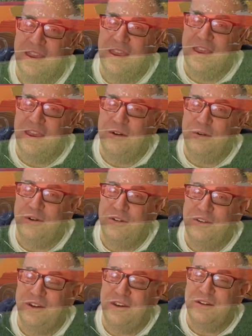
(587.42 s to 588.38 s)
Of
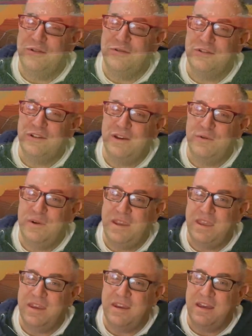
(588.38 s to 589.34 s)
course, usually we
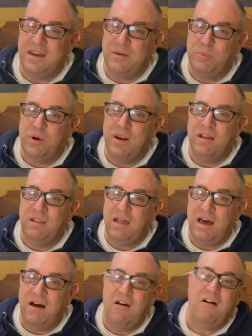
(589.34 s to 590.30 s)
can
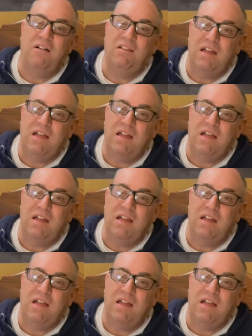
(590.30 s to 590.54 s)
haul